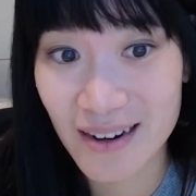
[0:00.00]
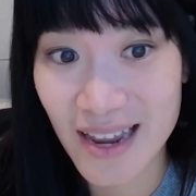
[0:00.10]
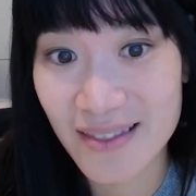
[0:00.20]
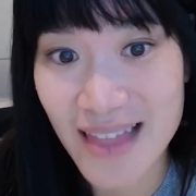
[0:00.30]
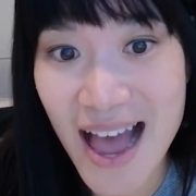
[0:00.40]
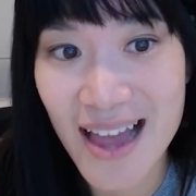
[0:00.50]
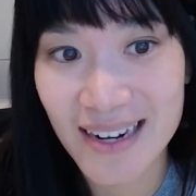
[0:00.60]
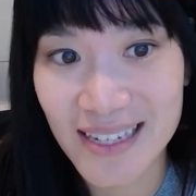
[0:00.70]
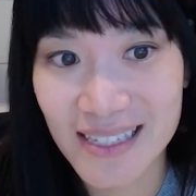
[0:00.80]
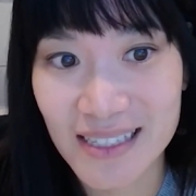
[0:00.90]
And that
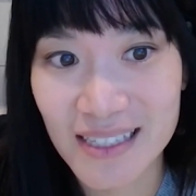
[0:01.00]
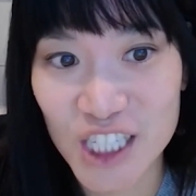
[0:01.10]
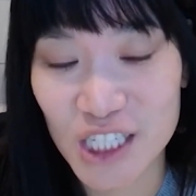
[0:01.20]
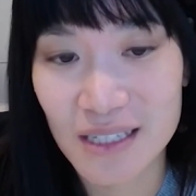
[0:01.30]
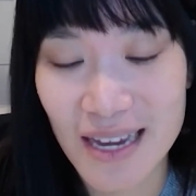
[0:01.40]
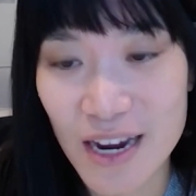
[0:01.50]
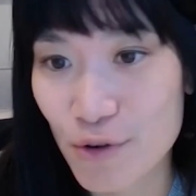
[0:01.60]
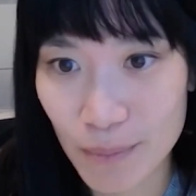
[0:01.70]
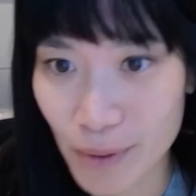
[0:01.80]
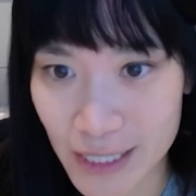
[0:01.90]
is just
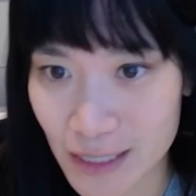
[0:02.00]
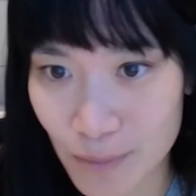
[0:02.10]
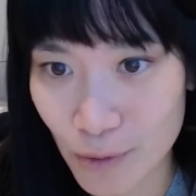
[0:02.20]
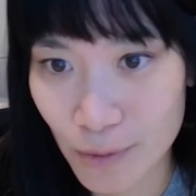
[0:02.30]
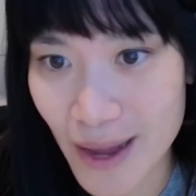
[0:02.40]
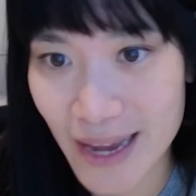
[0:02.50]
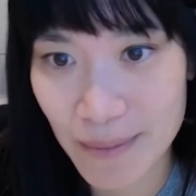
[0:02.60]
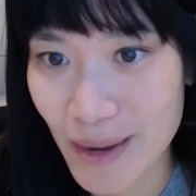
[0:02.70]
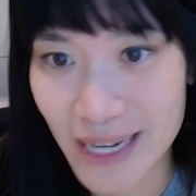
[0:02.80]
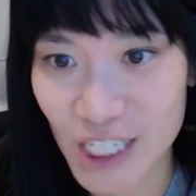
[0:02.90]
irreplaceable
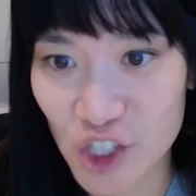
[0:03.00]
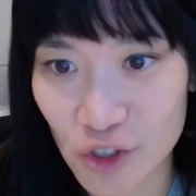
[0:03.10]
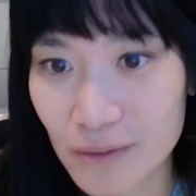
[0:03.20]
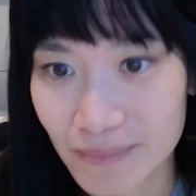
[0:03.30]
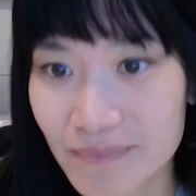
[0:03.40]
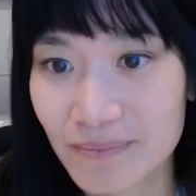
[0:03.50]
by digital.